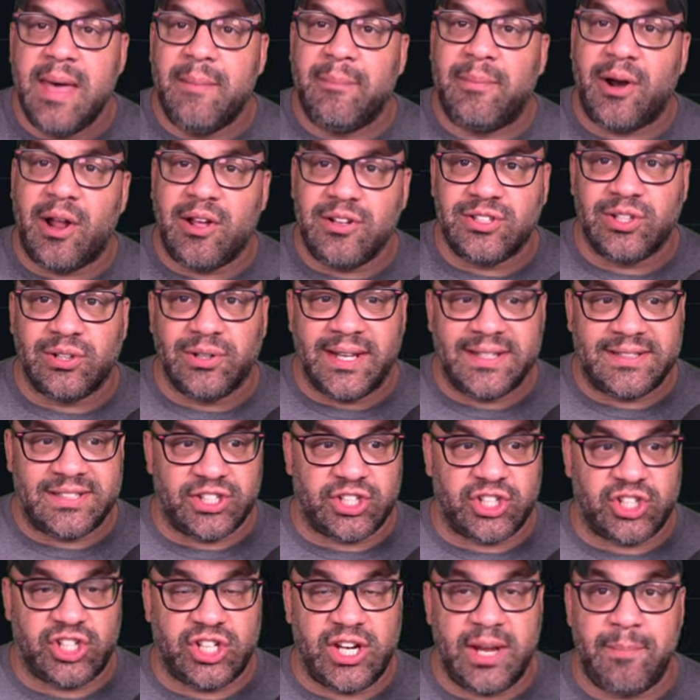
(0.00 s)
but also lets us
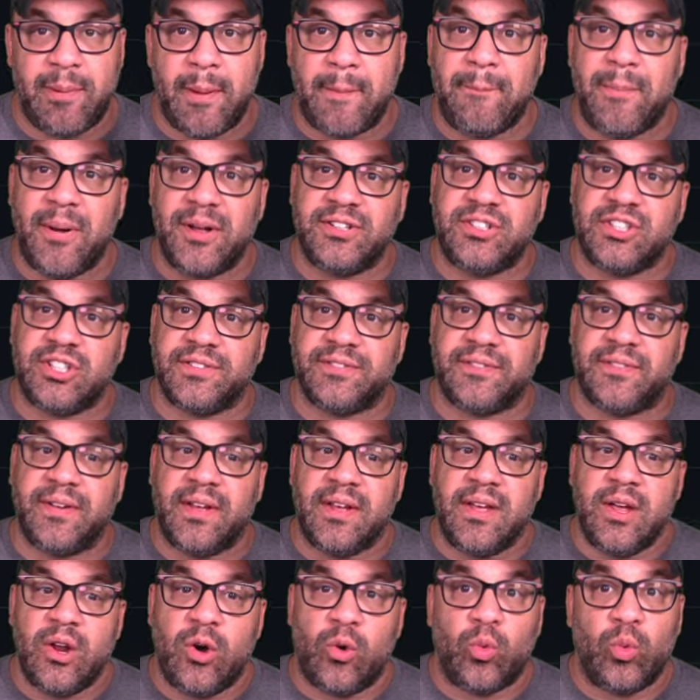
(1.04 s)
ship a bunch of
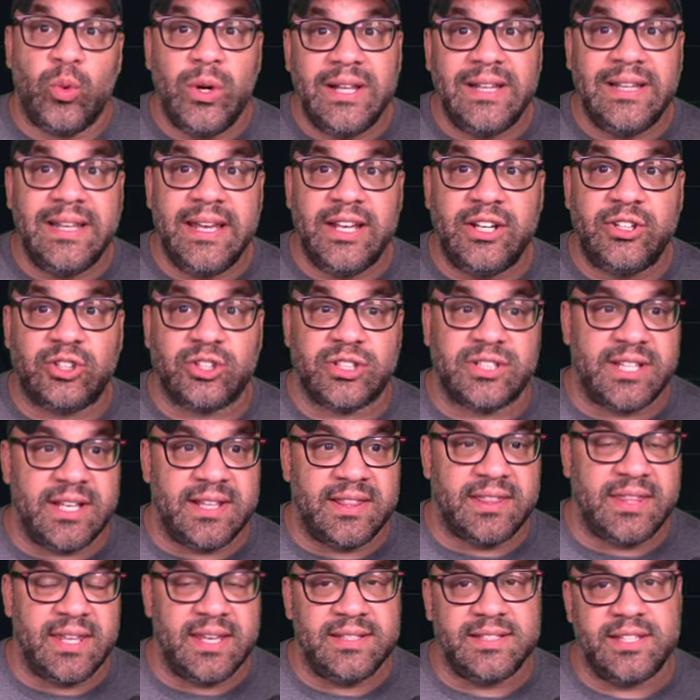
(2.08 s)
really interesting
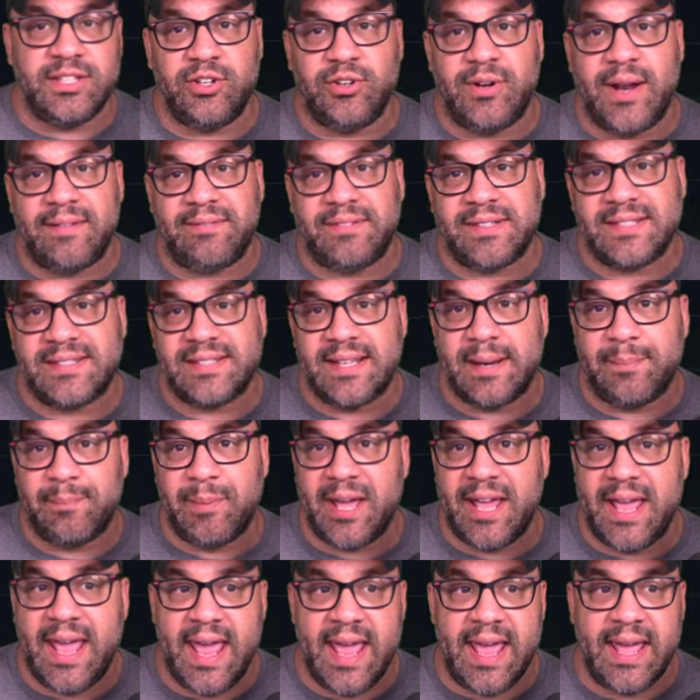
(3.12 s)
things that you'd have to set up
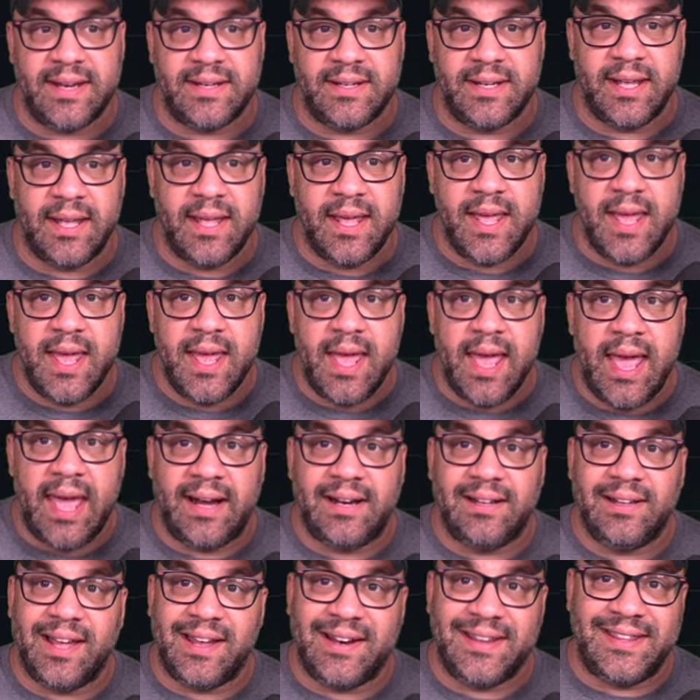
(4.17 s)
by hand.
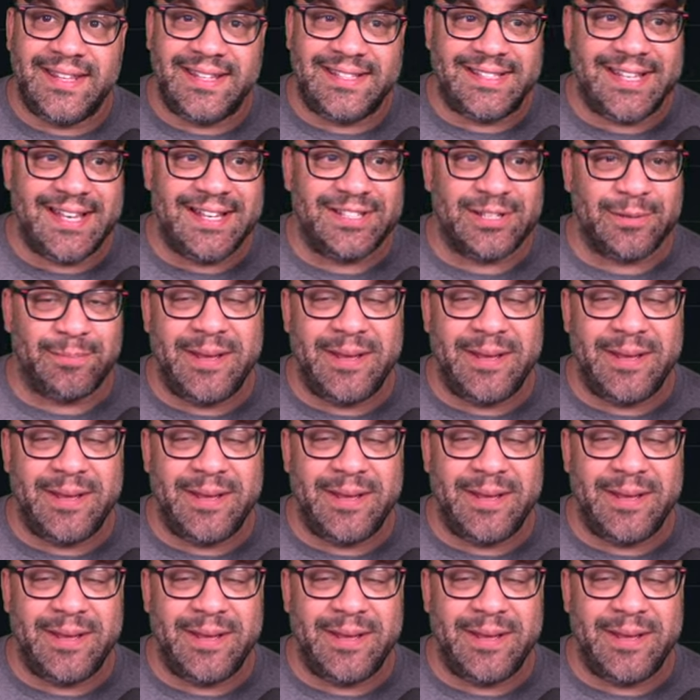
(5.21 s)
And a lot of these things are